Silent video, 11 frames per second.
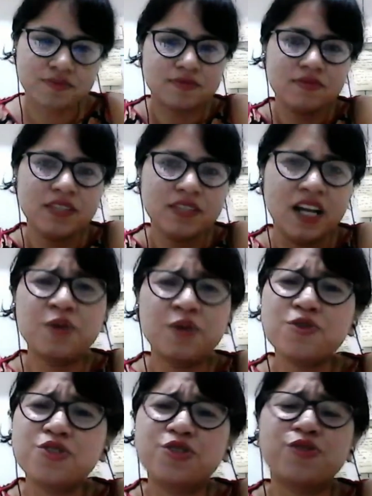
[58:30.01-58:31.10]
under whose
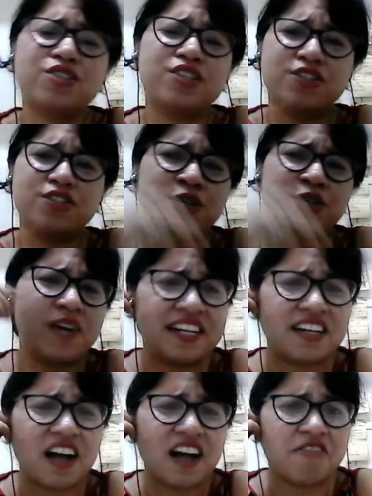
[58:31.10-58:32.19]
jurisdiction you get
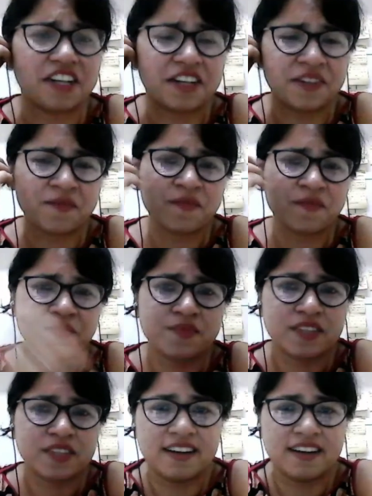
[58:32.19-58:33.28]
covered,
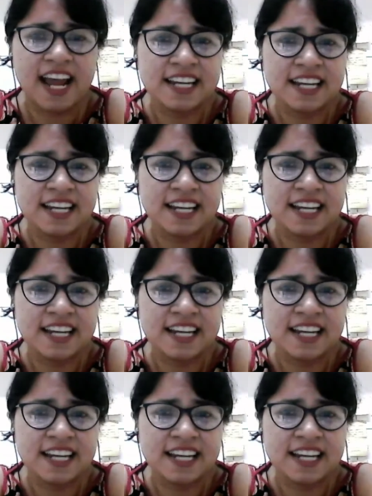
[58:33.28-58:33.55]
right?